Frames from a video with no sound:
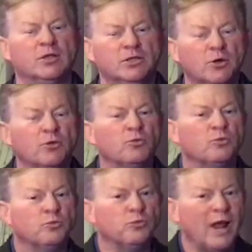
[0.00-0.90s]
there
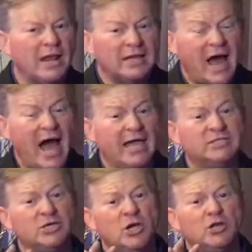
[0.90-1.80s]

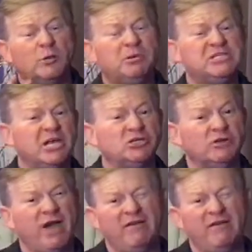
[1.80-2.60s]
lies the potential of